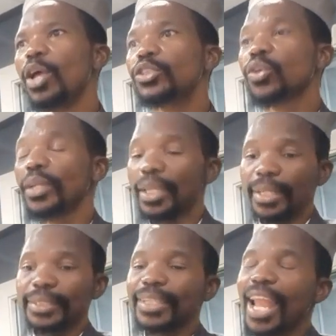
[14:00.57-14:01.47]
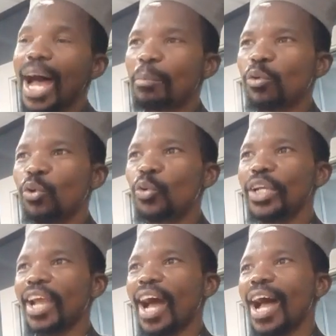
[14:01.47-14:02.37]
So in Islam,
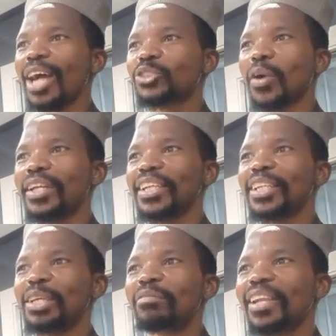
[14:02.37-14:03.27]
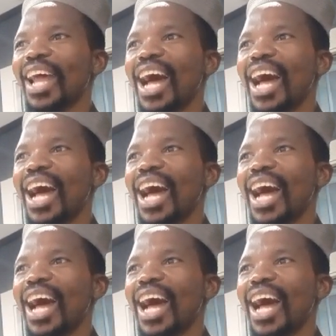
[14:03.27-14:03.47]
we are actually given